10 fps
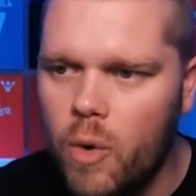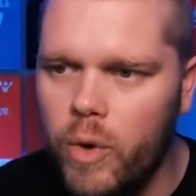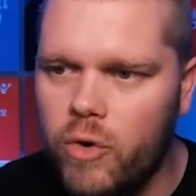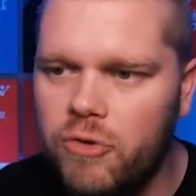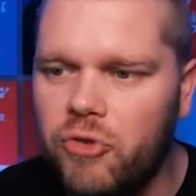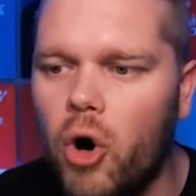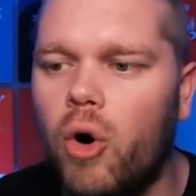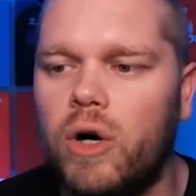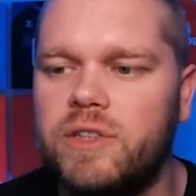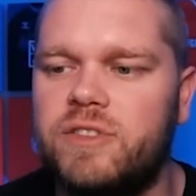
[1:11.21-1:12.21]
We are, of
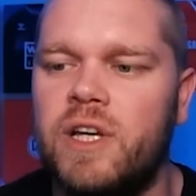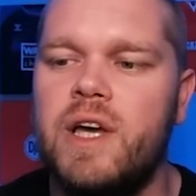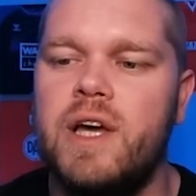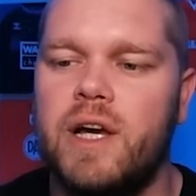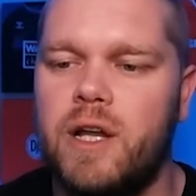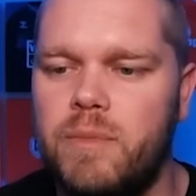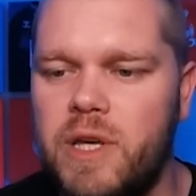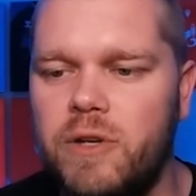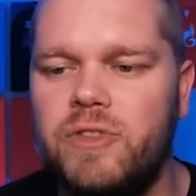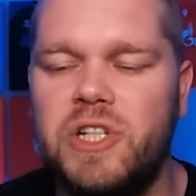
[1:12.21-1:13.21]
course, going to be
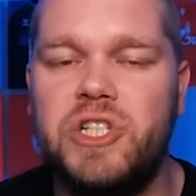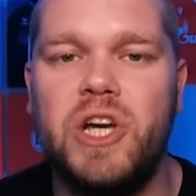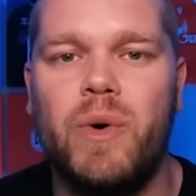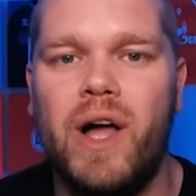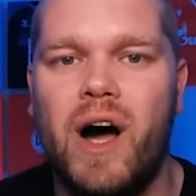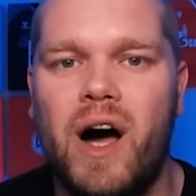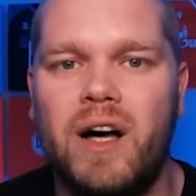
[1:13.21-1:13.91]
using GYR's